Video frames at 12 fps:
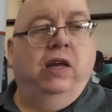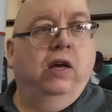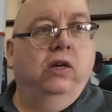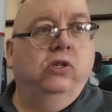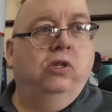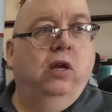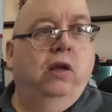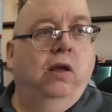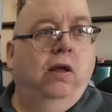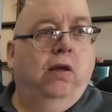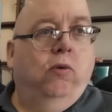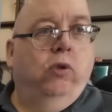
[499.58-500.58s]
Because
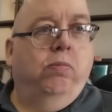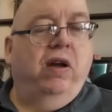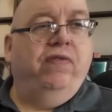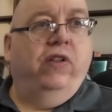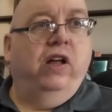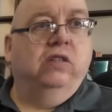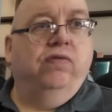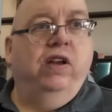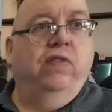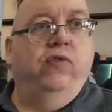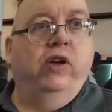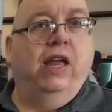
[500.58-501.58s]
with my philosophy,
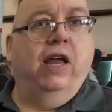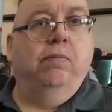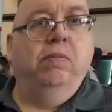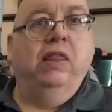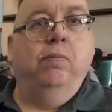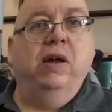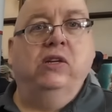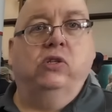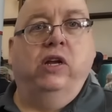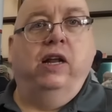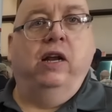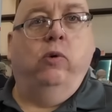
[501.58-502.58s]
if we can't be the best
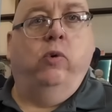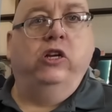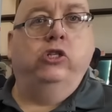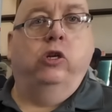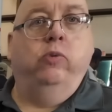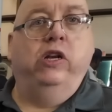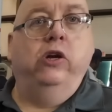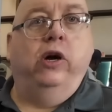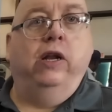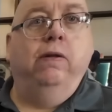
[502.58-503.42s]
at it, why should we do it?